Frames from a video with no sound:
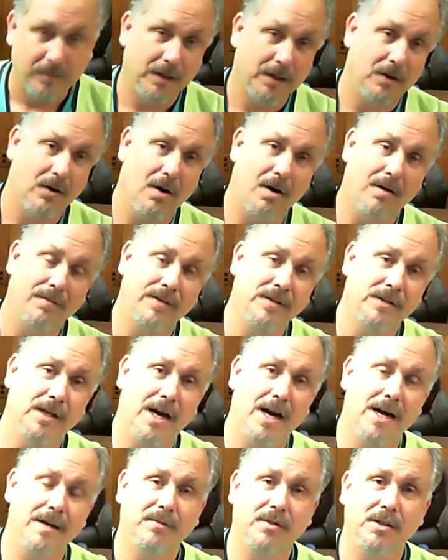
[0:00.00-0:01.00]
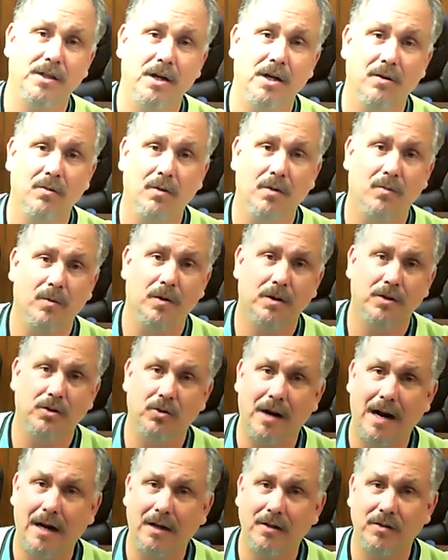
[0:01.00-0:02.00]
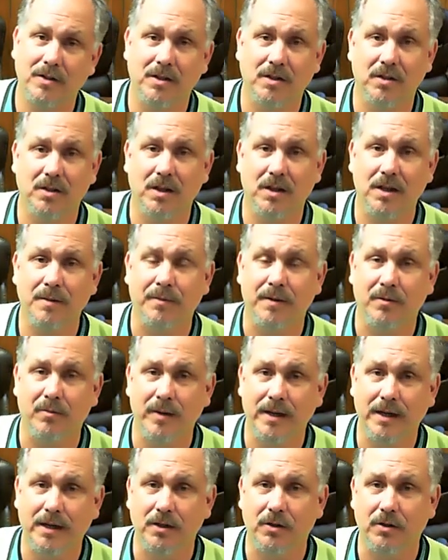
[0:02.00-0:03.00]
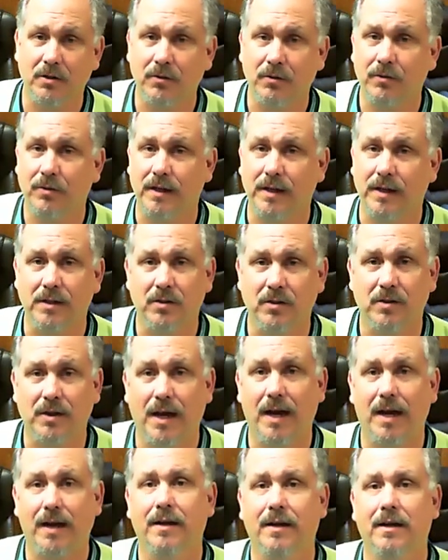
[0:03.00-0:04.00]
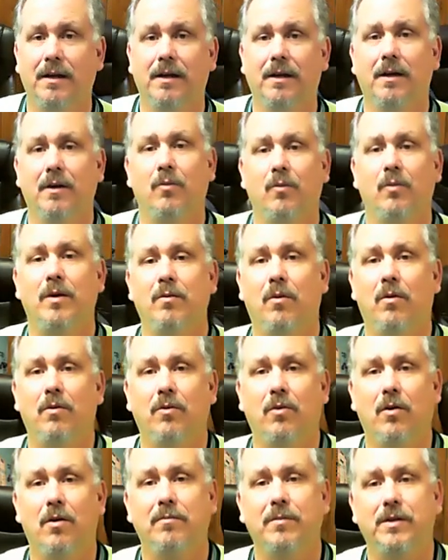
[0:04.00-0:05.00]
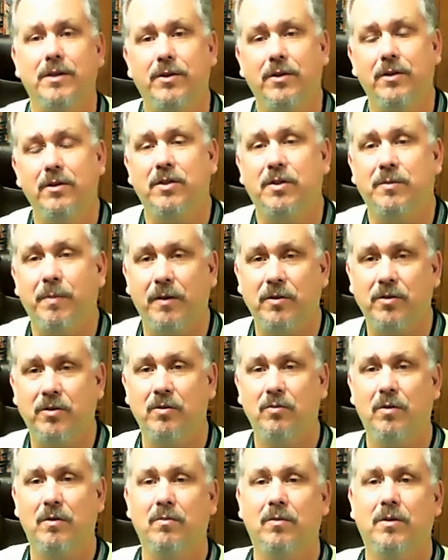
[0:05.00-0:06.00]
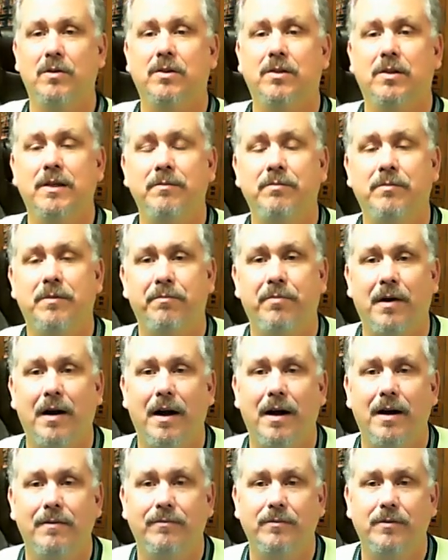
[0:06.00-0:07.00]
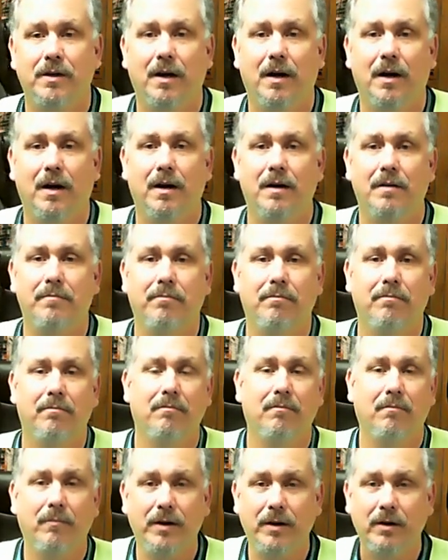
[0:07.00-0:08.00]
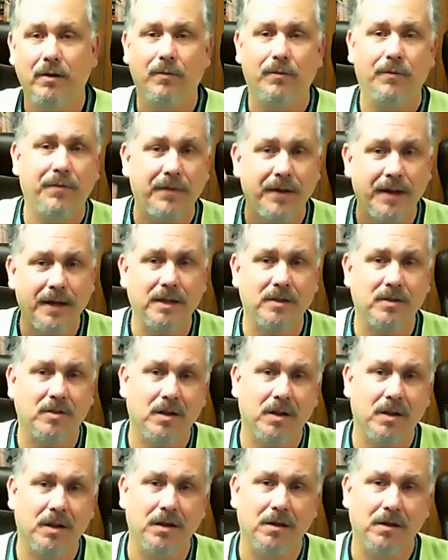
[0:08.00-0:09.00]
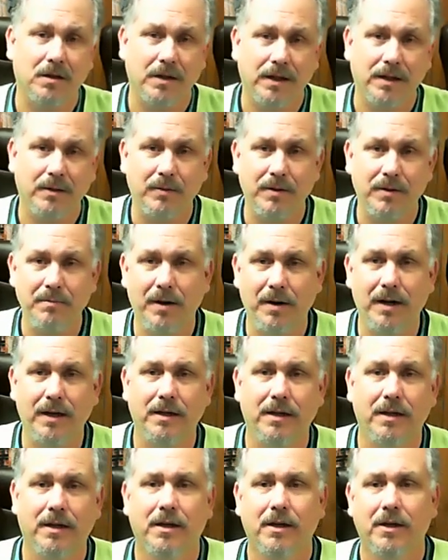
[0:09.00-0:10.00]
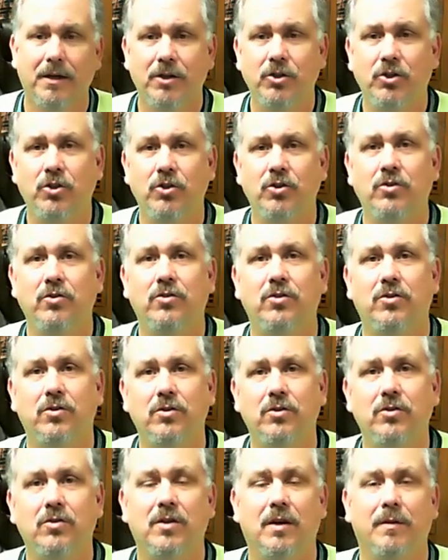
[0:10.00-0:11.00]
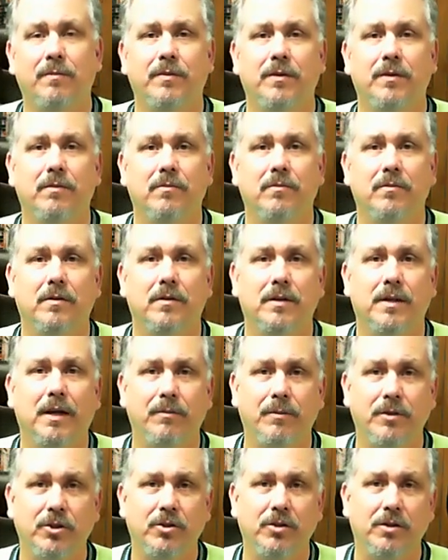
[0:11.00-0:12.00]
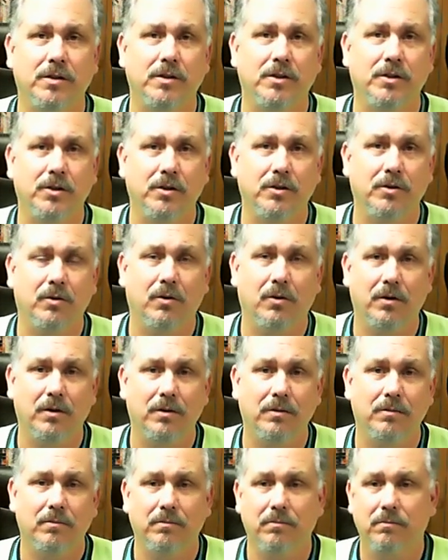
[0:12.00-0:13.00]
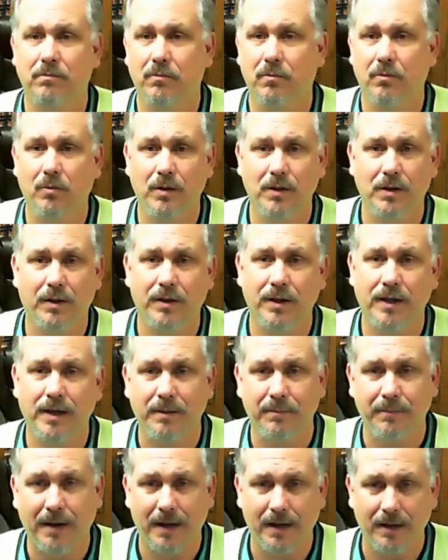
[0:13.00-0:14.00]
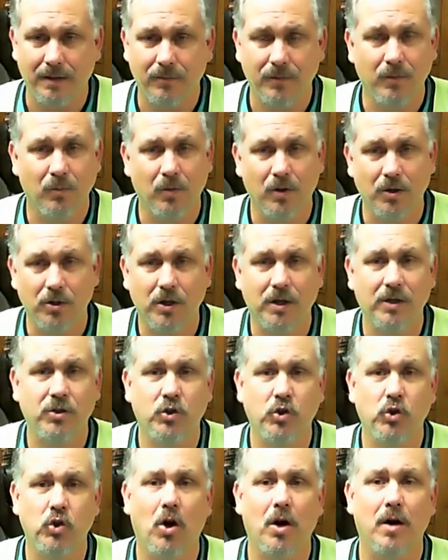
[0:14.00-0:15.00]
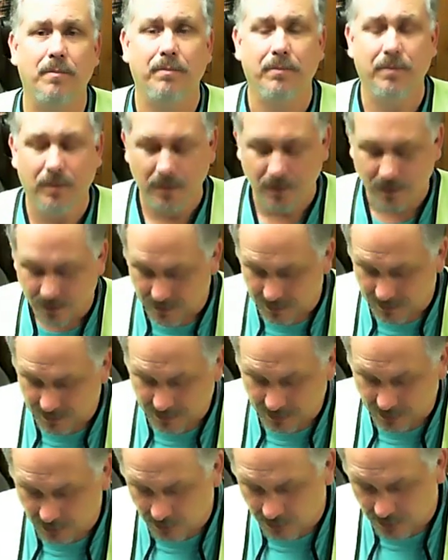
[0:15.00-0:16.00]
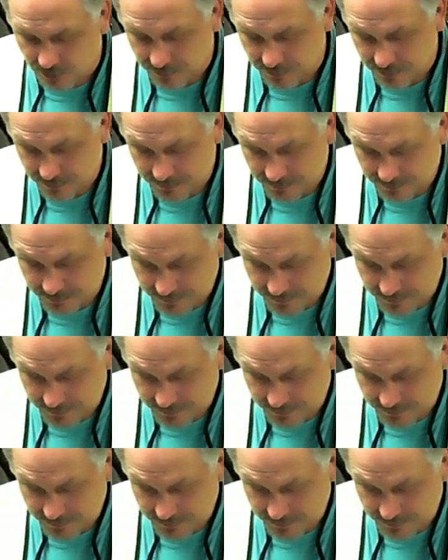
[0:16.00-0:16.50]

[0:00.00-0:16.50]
You know, oftentimes, you know, when we're drowsy and sleepy, we can do things that we won't normally do, especially when we're sleep deprived or we don't think as clearly. We might choose to do something that we shouldn't do or wouldn't think about it. We weren't as sharp and alert